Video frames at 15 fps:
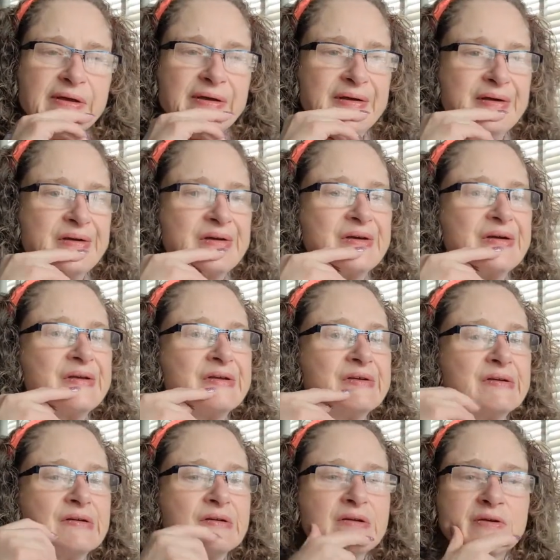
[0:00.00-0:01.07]

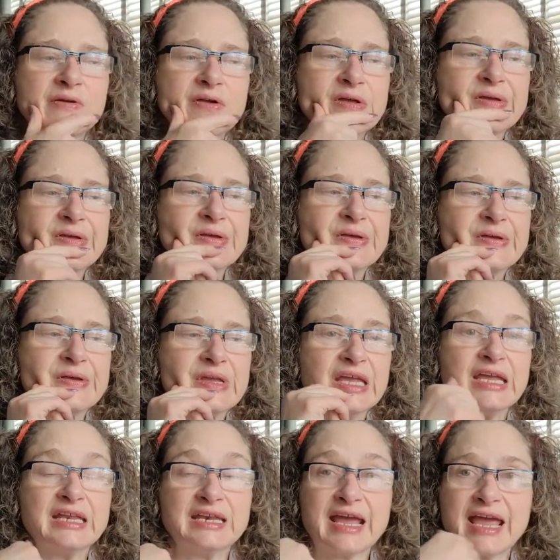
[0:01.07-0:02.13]

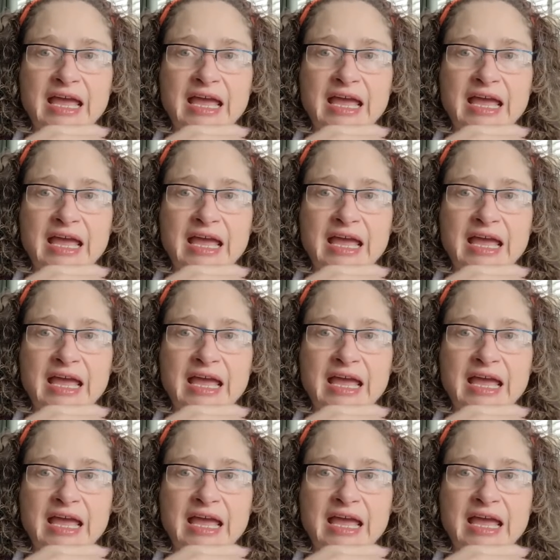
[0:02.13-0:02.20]
in